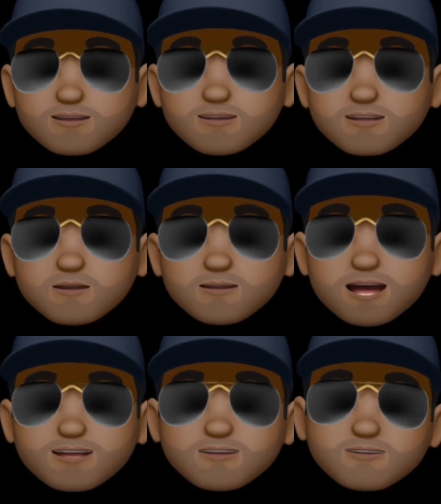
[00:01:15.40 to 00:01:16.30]
Now
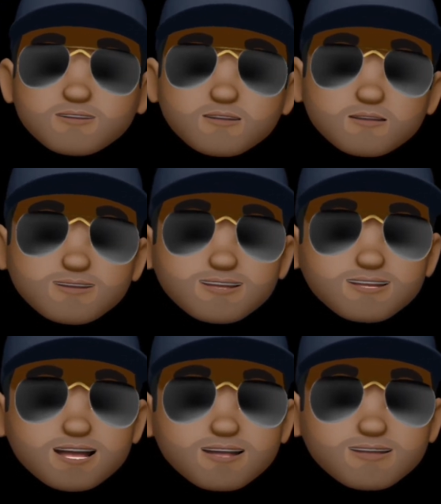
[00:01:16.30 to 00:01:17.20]
back to breaking
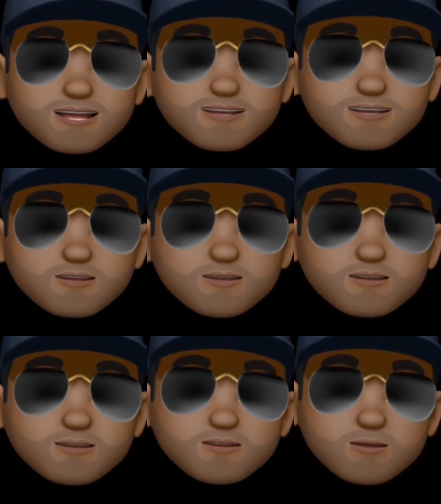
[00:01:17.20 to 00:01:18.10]
down that
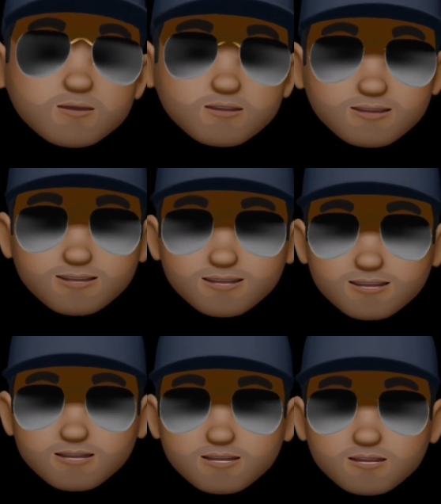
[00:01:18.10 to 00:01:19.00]
yield quarterly.
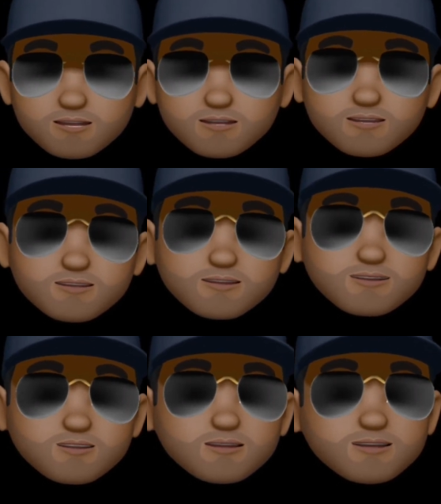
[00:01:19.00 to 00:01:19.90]
Because I'm
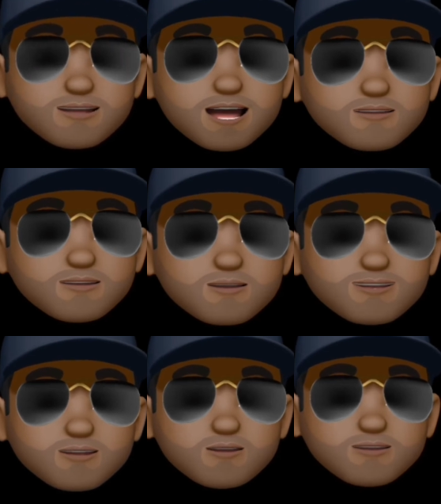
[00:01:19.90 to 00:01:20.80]
assuming
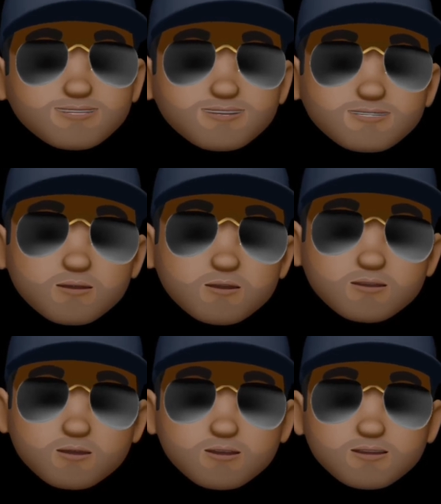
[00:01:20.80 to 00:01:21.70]
everyone knows that 4
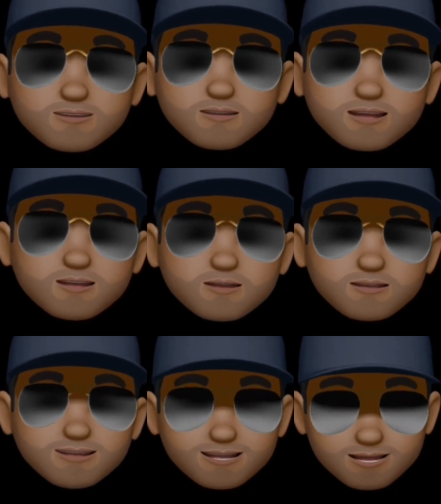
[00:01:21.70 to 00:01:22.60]
quarters make
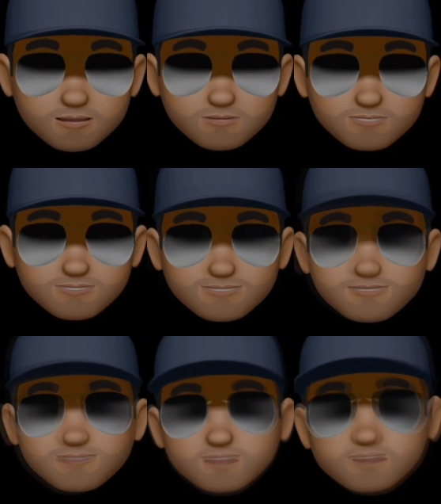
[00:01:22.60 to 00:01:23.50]
up a year.
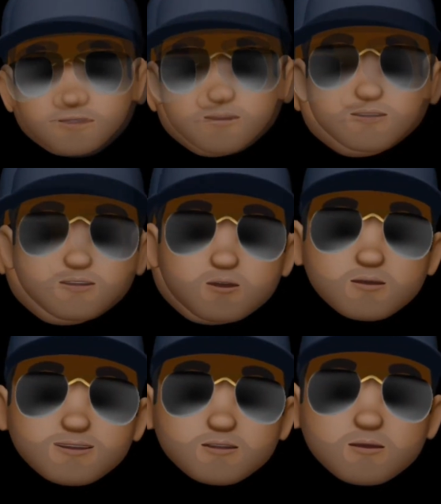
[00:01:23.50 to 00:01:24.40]
So
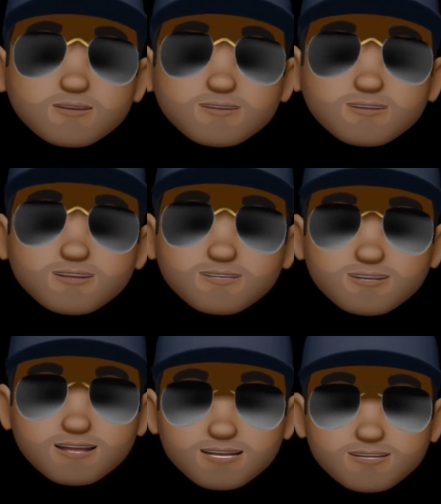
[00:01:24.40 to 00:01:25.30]
when going for
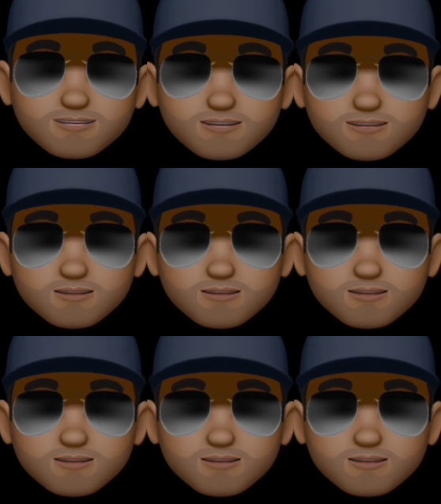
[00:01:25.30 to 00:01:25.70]
dividends,